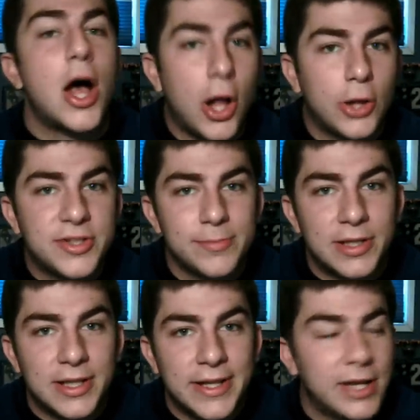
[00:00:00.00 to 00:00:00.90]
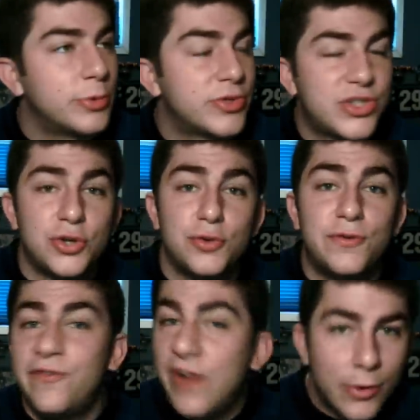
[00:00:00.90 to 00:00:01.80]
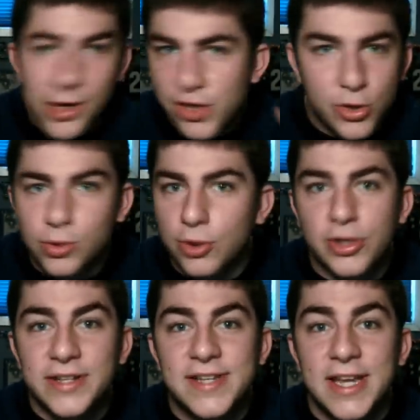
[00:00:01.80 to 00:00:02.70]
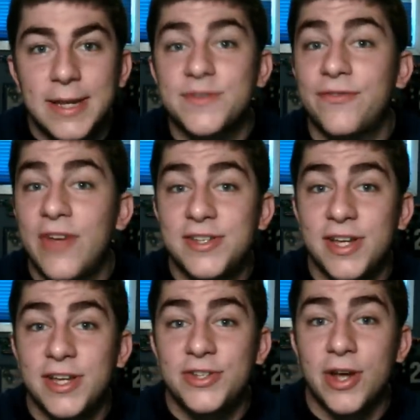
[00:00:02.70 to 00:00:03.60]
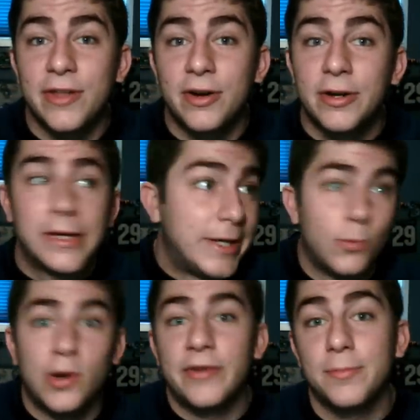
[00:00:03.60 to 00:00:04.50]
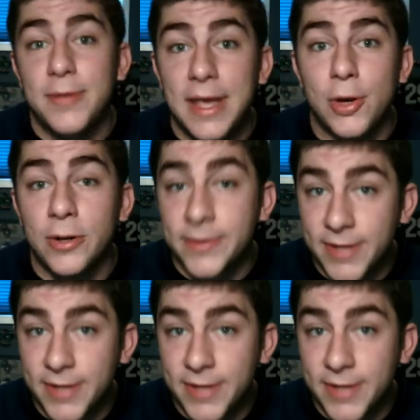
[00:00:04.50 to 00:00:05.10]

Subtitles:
Ultimately, it was two very new-looking teams facing each other. And one of them came out on